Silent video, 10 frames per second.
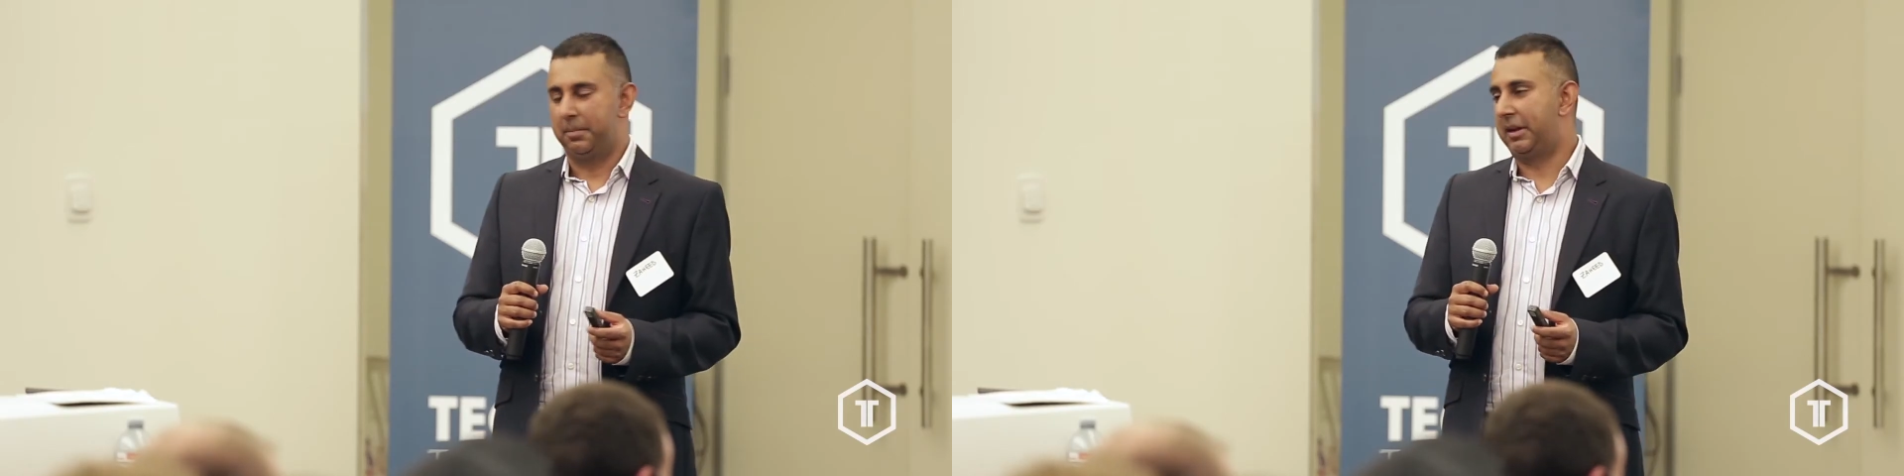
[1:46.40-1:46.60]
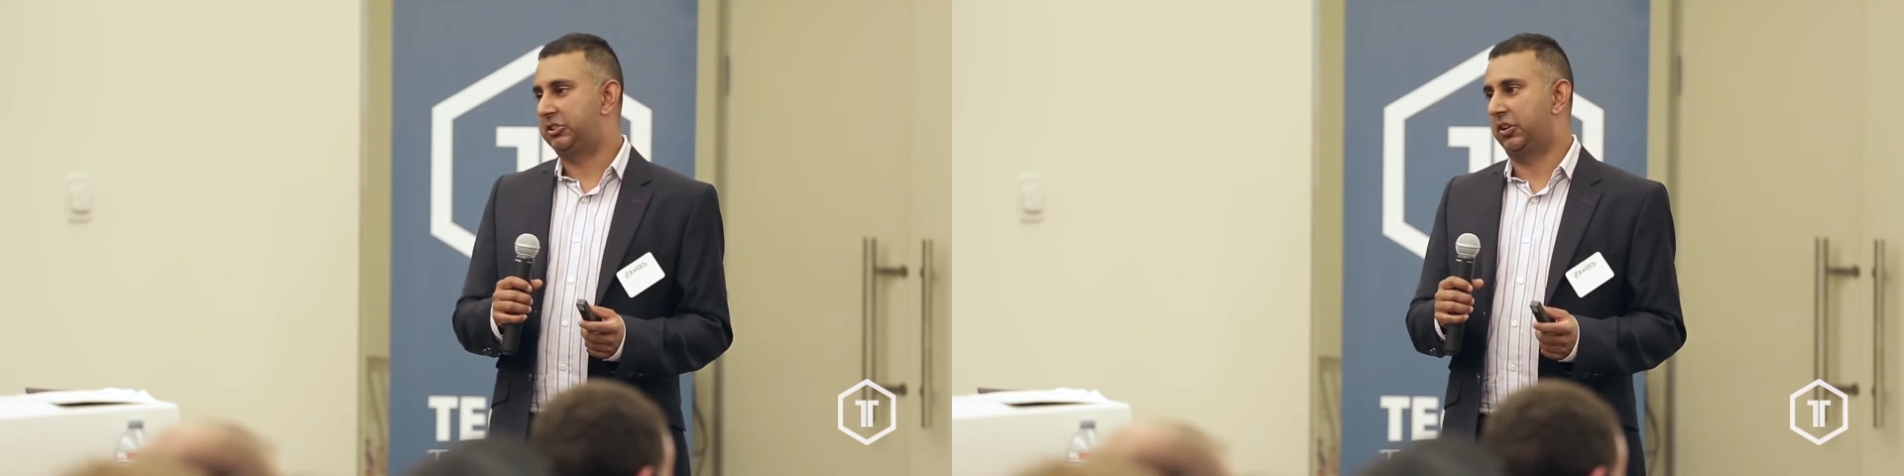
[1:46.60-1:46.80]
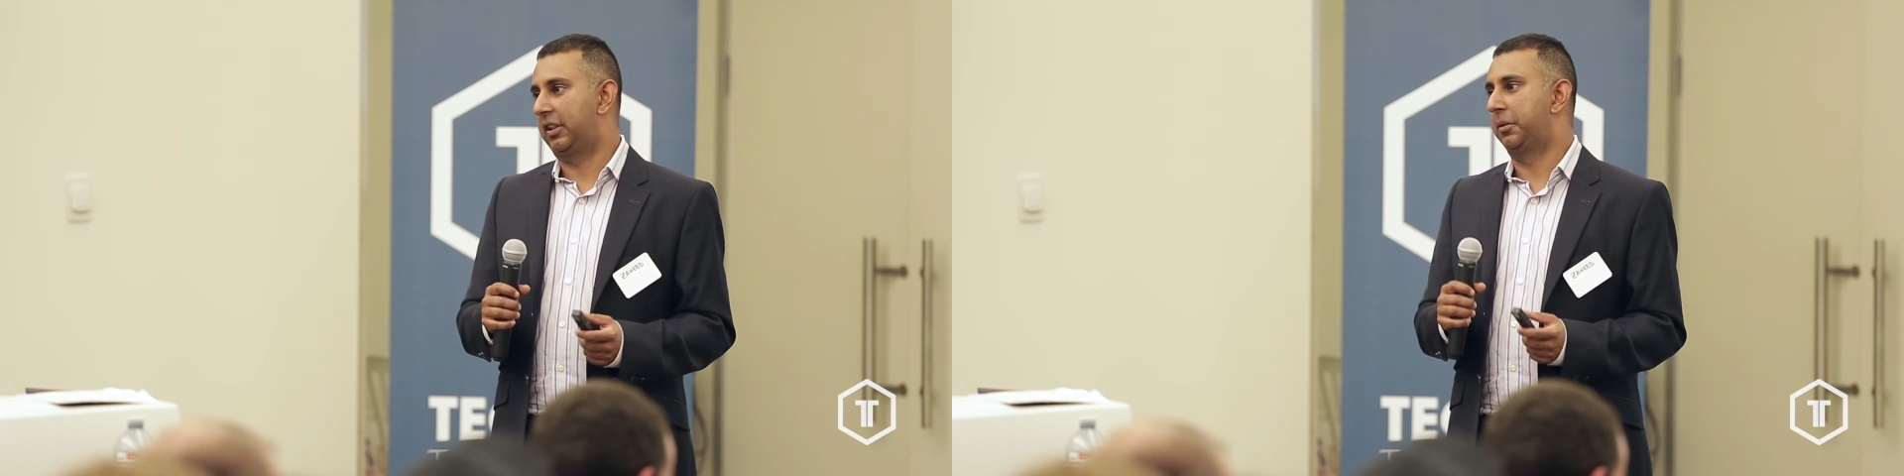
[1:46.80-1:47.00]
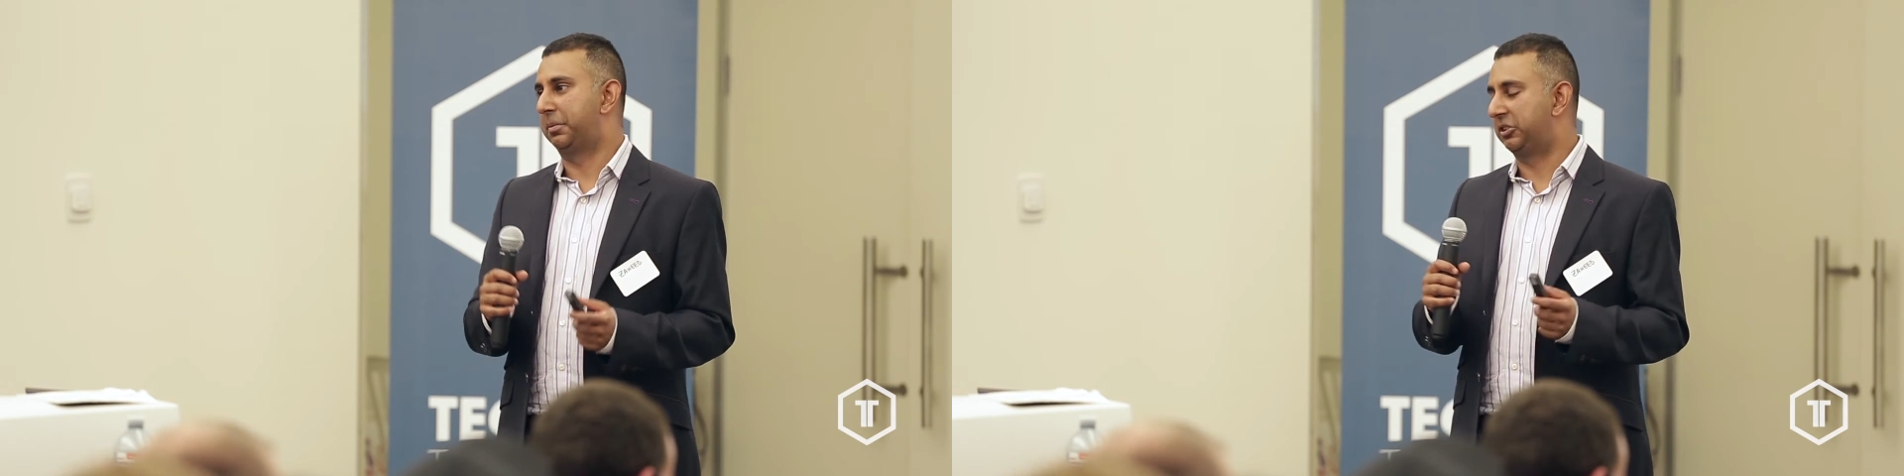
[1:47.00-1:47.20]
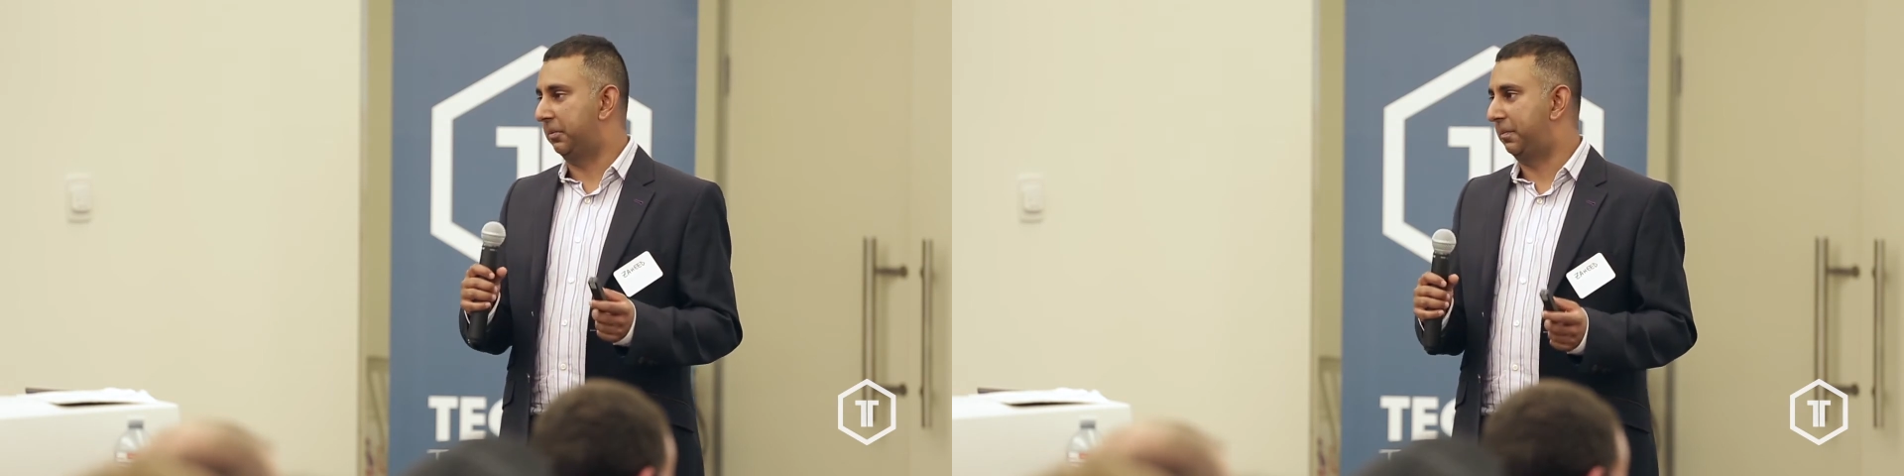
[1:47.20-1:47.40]
make sure that your
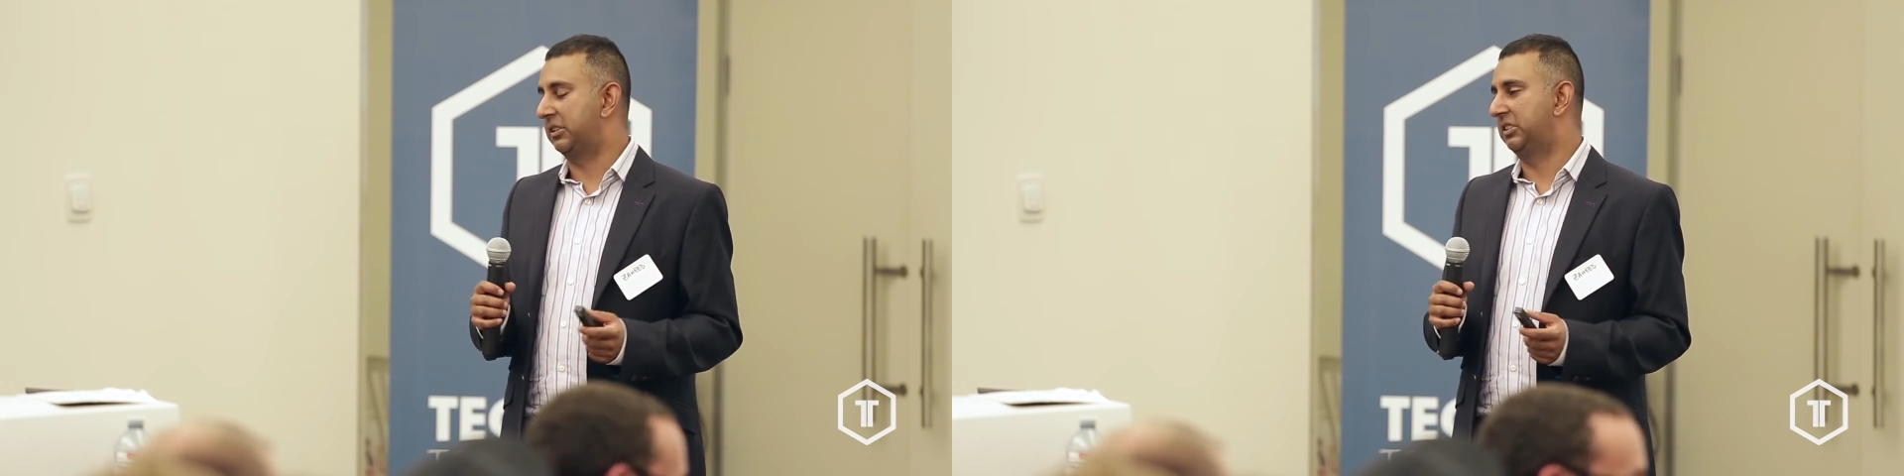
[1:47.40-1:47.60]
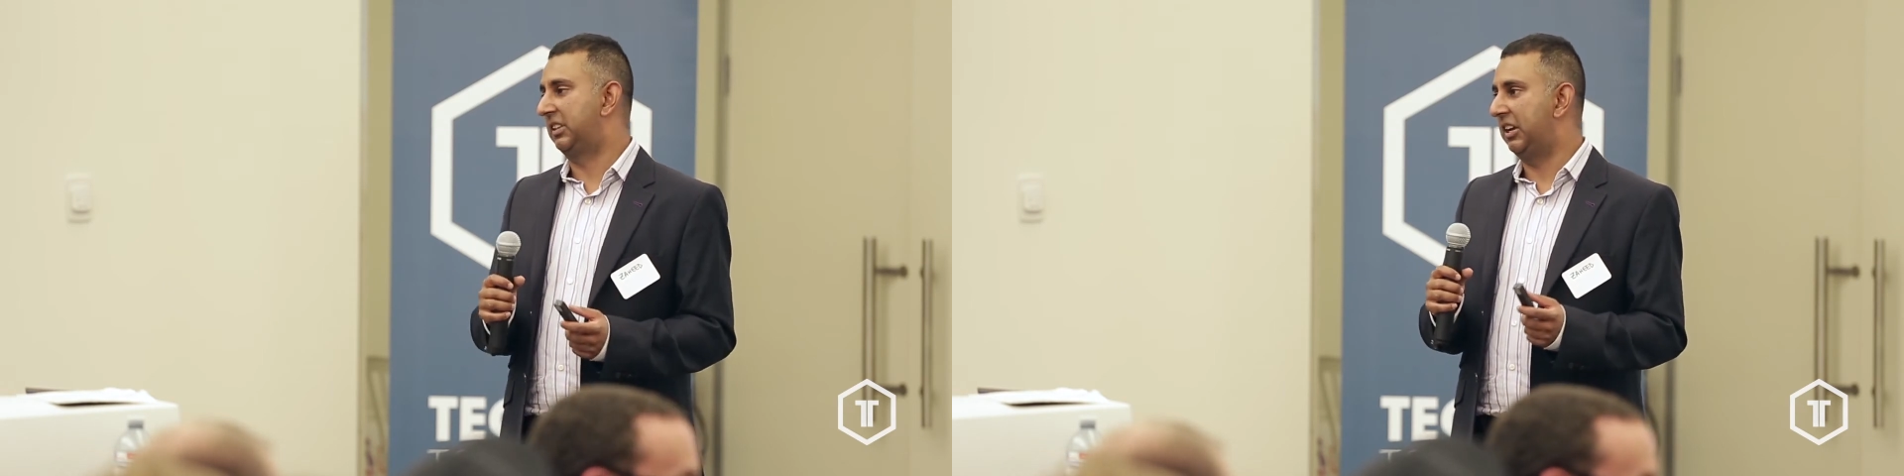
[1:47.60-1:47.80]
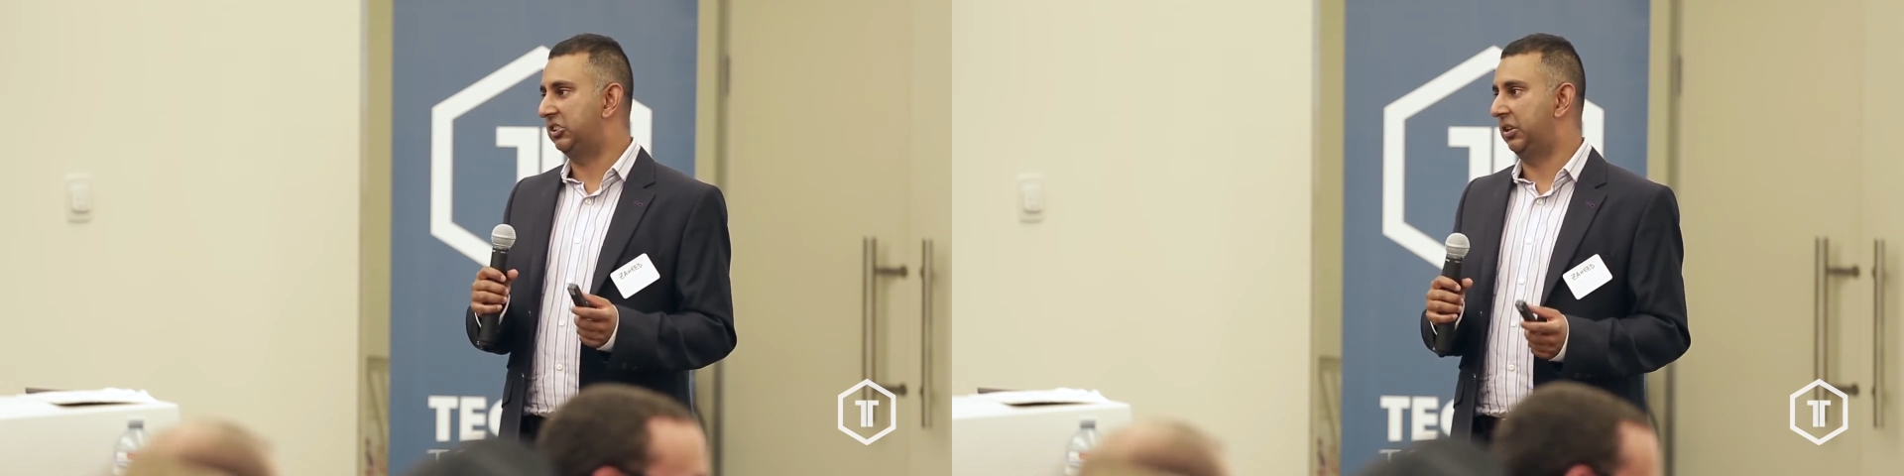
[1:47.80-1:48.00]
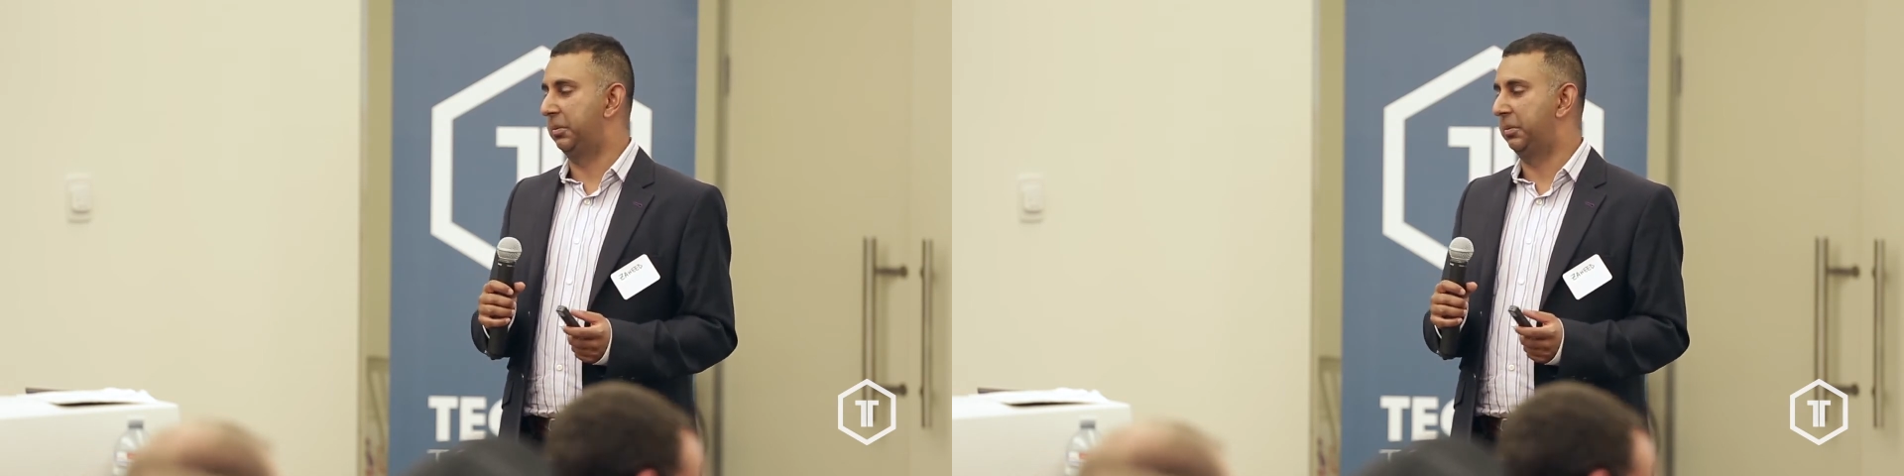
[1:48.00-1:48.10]
presentation,